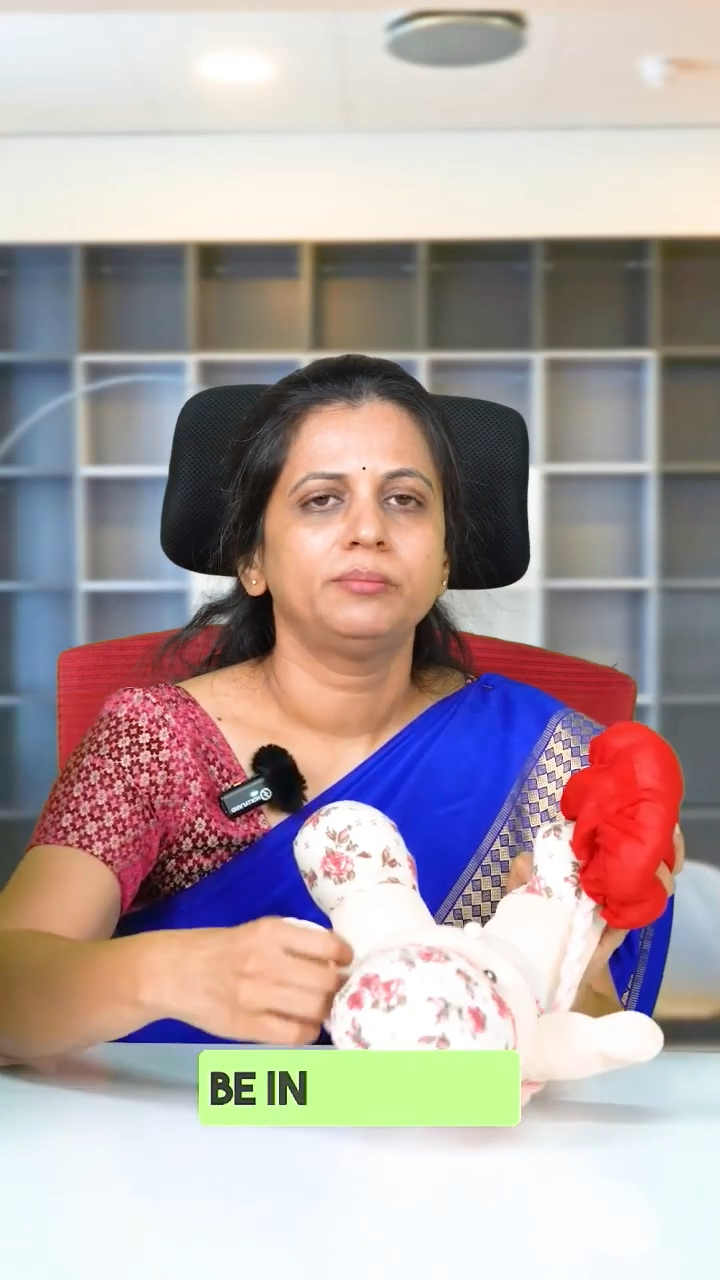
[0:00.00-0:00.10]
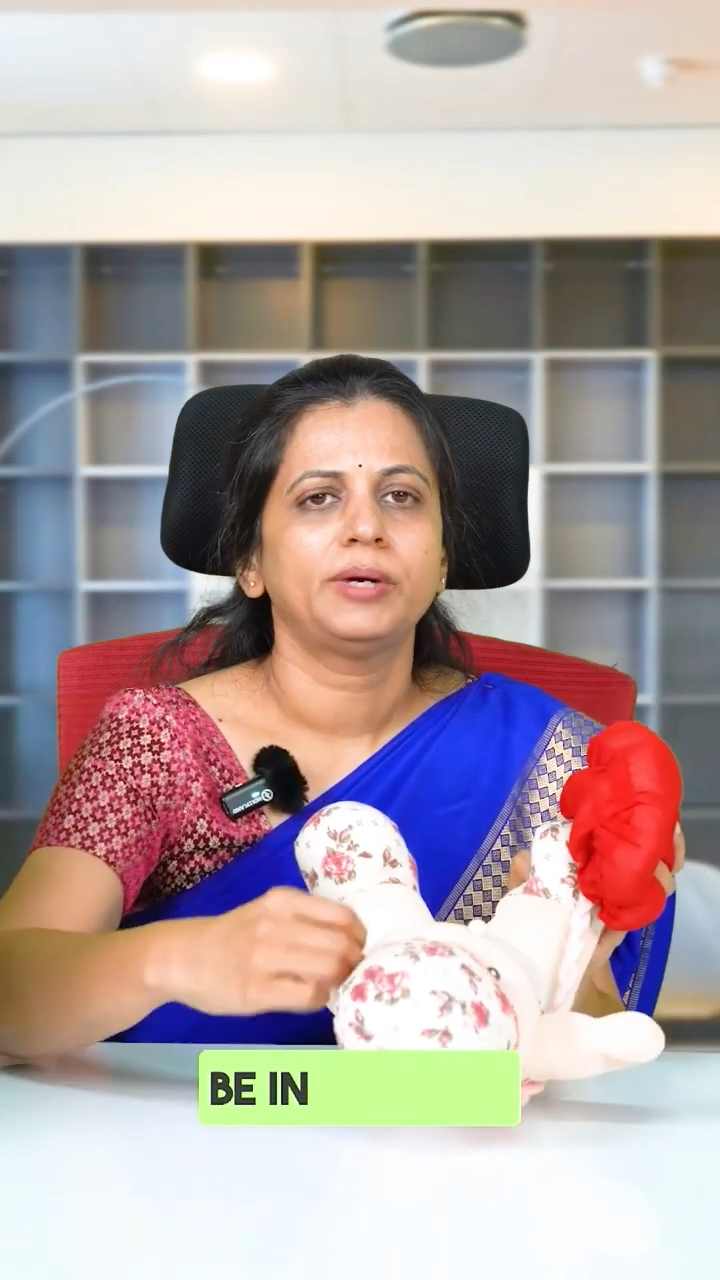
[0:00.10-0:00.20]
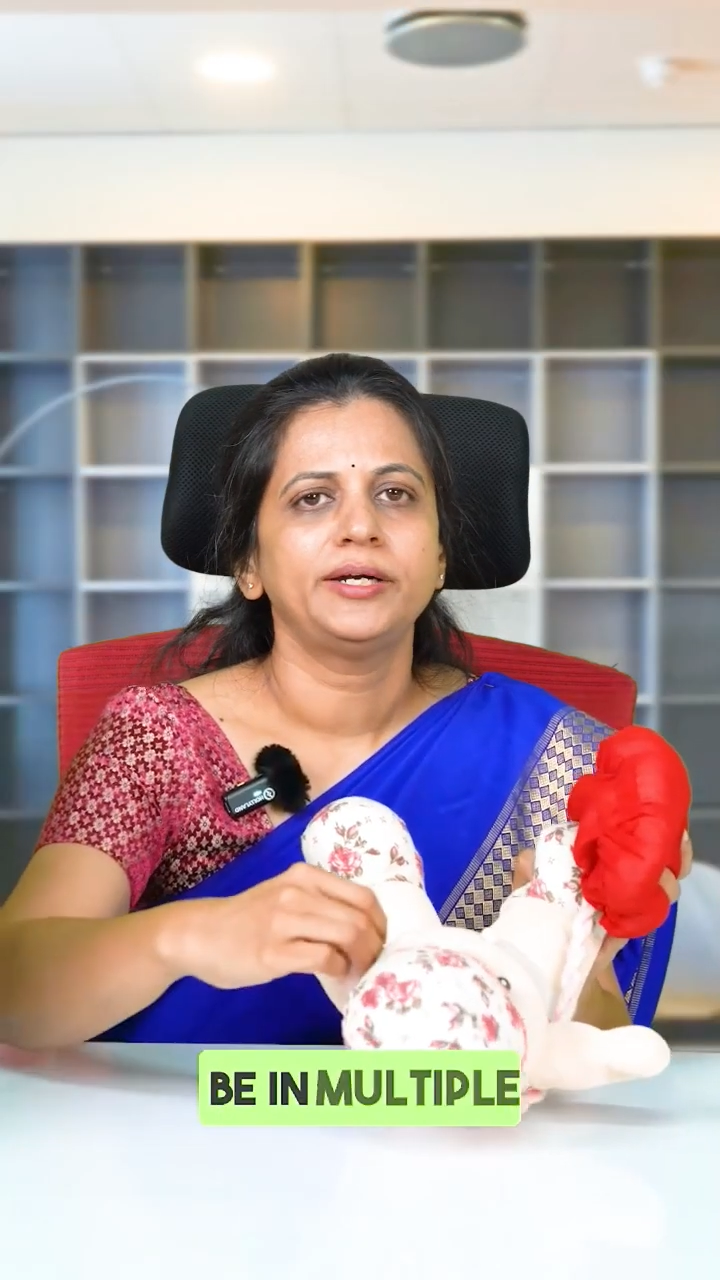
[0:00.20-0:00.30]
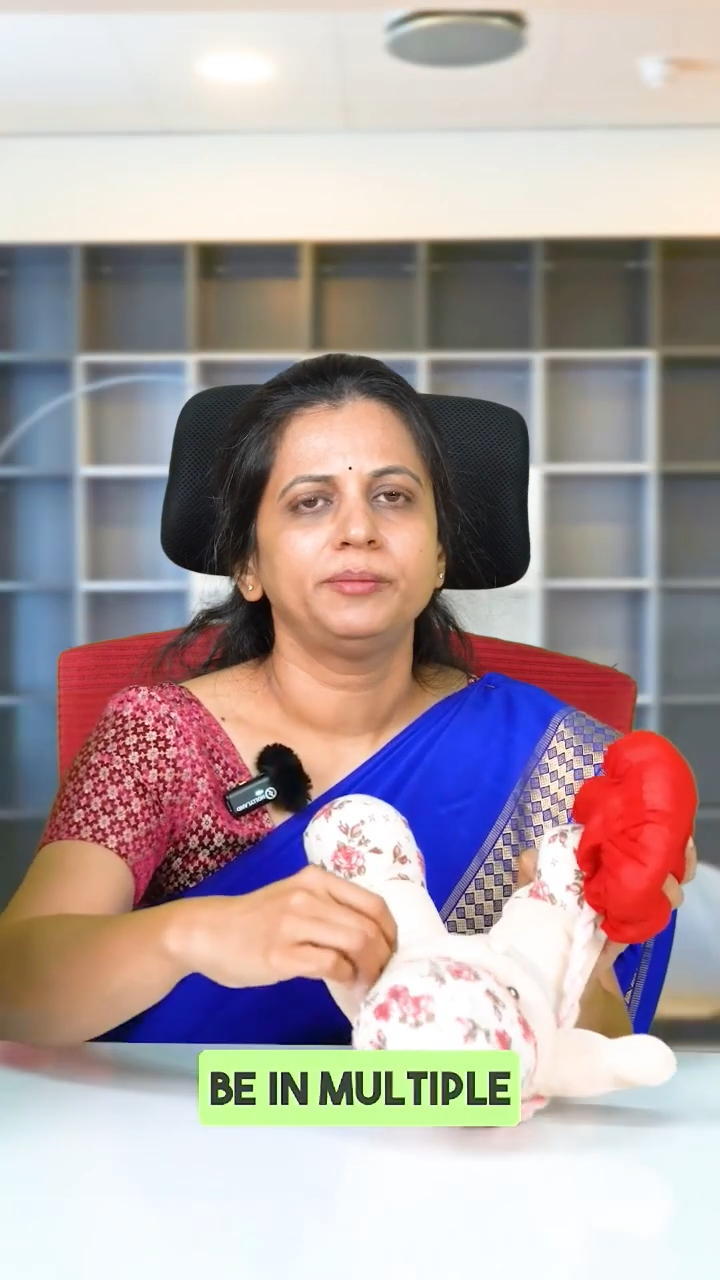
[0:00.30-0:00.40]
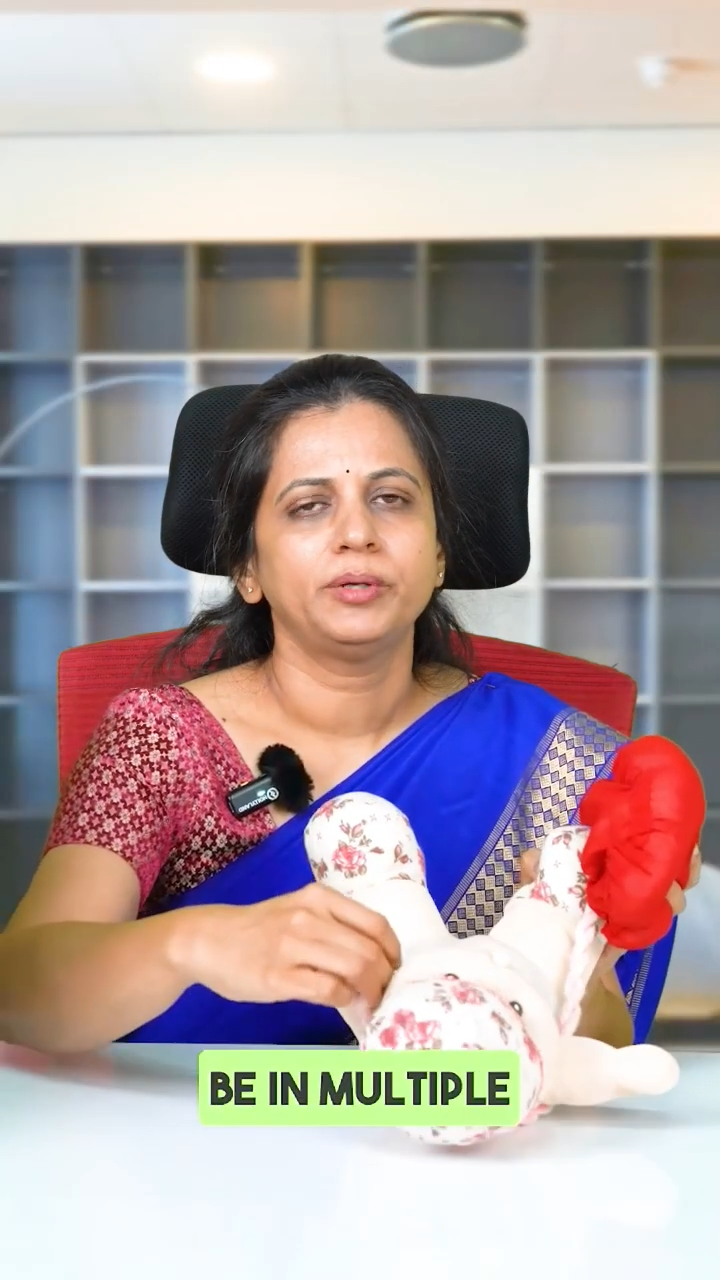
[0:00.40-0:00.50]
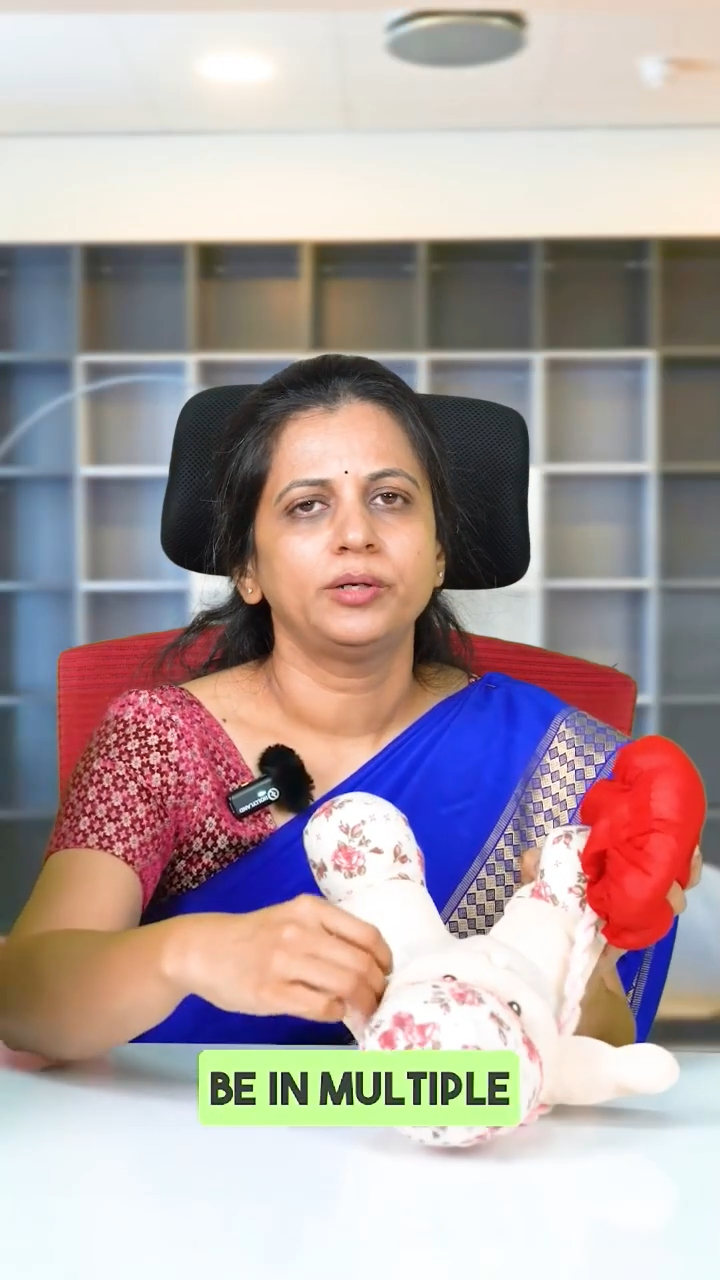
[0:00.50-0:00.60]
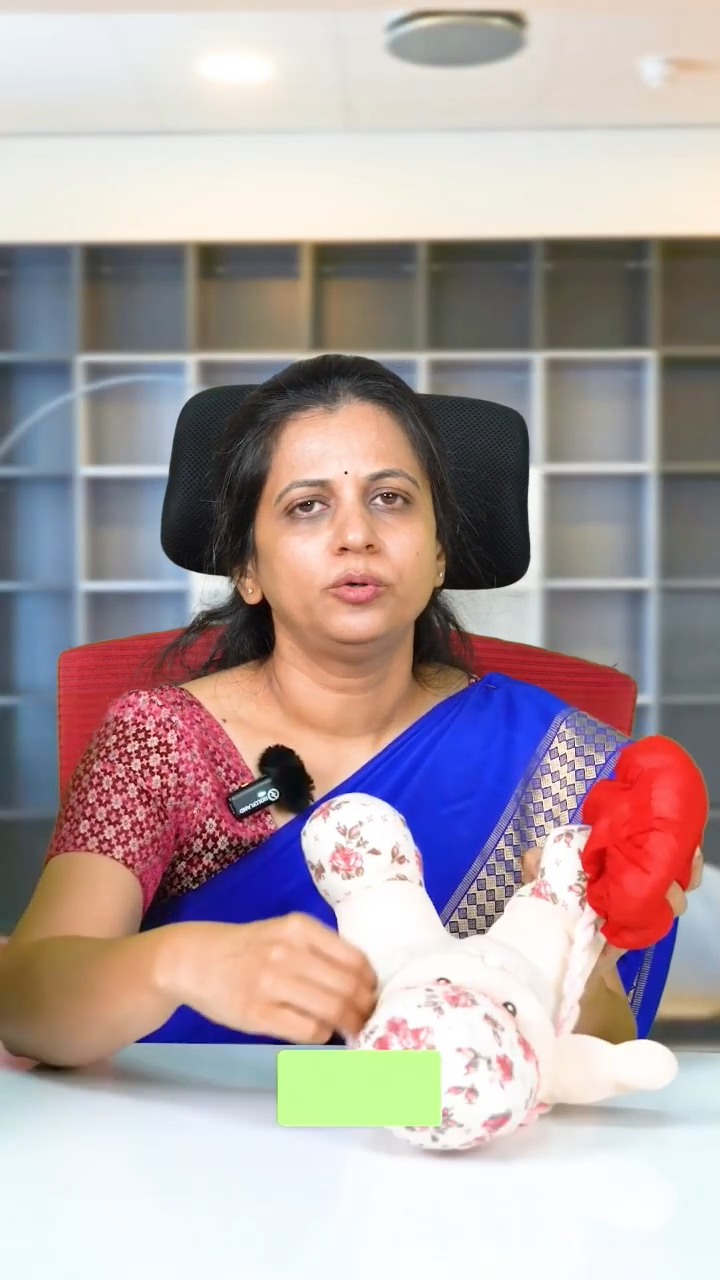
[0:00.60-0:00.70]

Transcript: in multiple